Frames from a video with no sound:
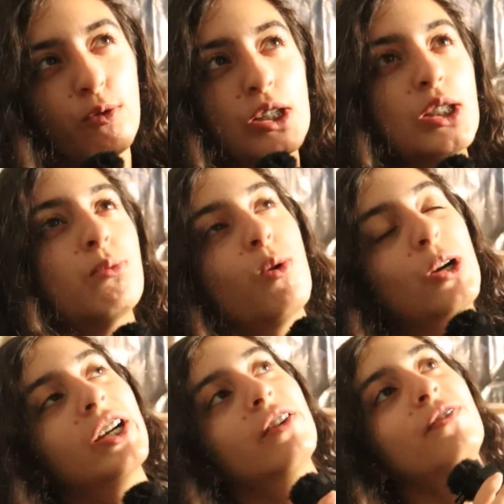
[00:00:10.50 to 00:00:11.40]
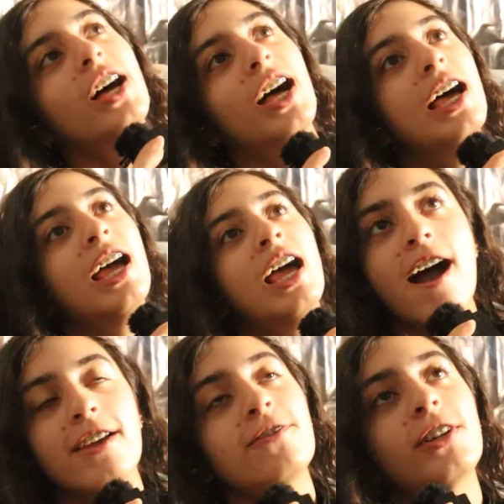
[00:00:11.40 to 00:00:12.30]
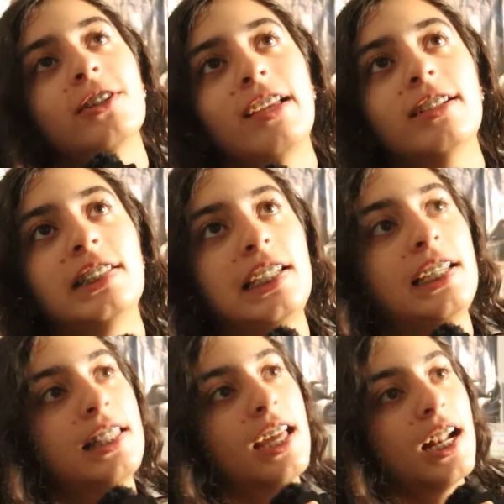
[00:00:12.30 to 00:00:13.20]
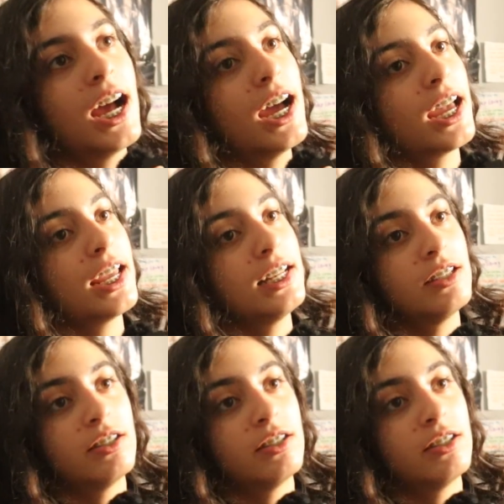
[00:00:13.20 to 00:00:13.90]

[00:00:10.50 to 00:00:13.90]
it was more of I felt guilty that I